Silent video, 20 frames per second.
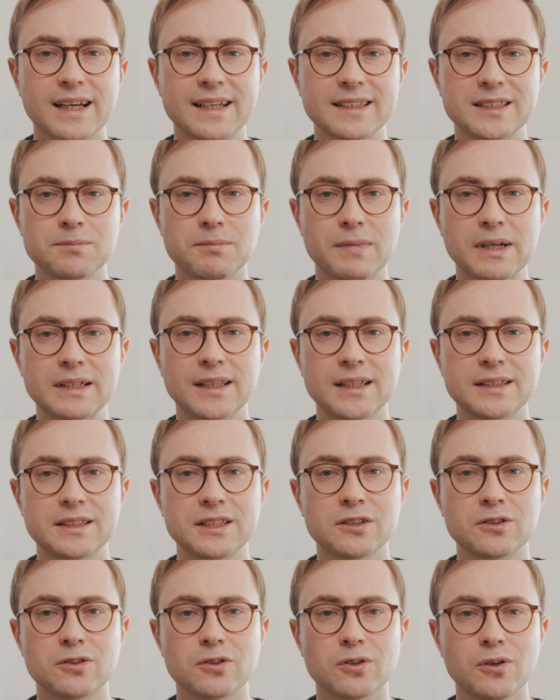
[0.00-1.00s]
has a
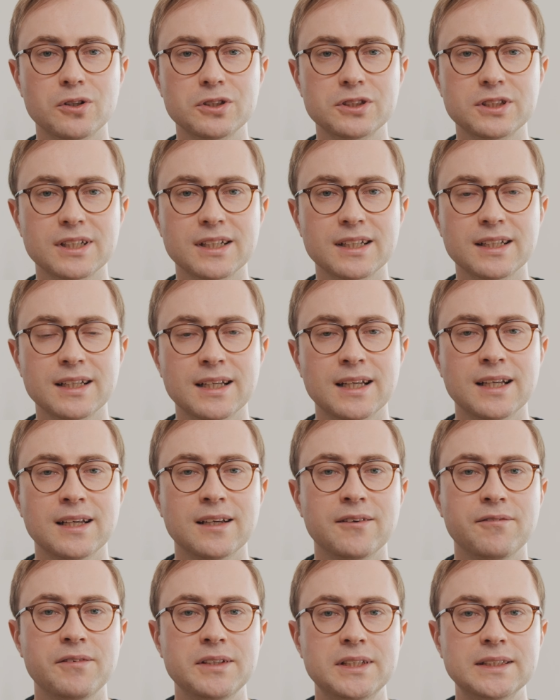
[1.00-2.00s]
magnetic closure
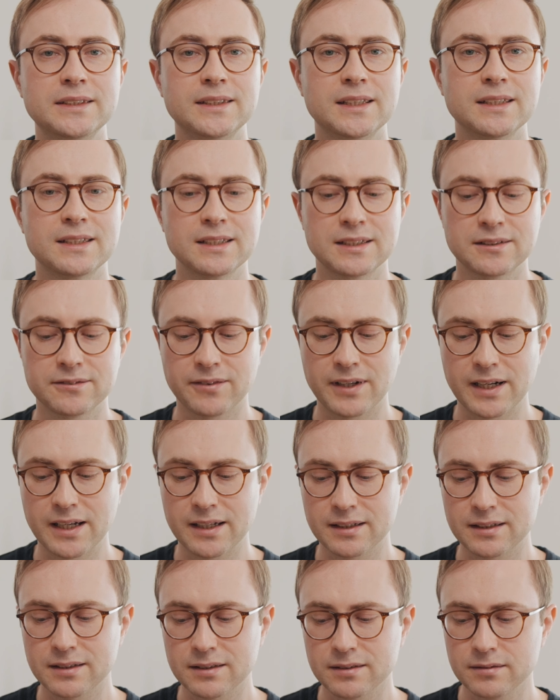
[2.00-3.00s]
with a
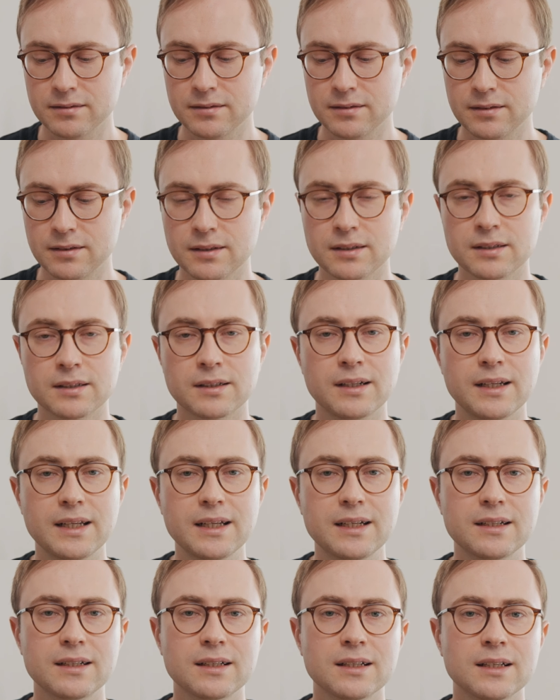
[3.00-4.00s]
satisfying
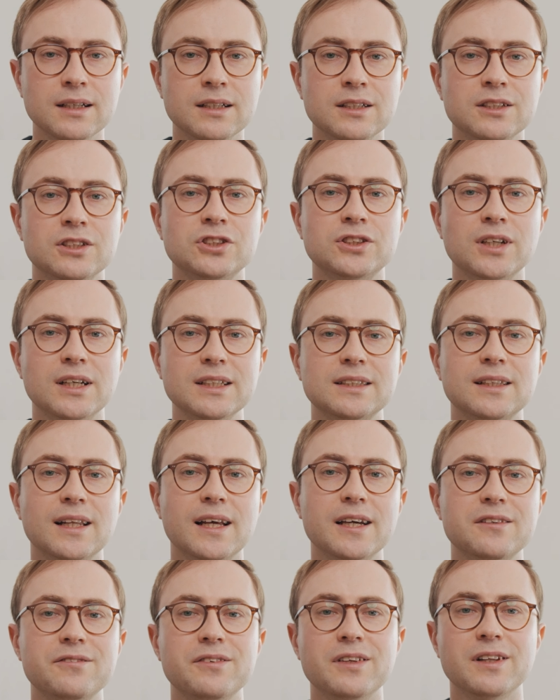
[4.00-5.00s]
click, just
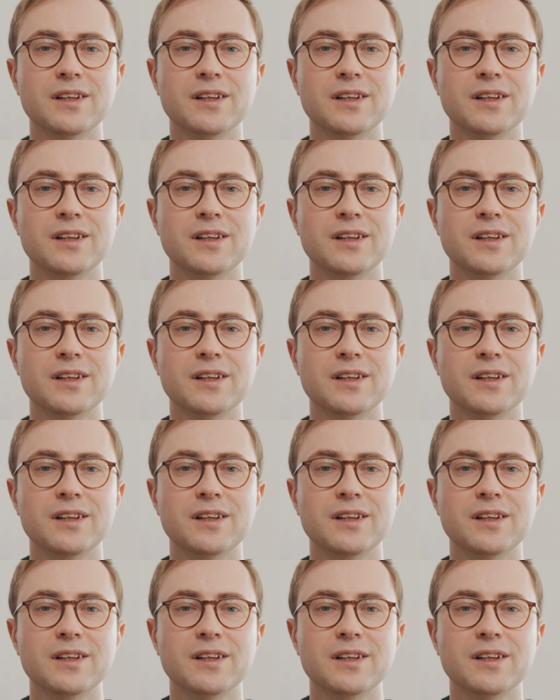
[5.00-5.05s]
like we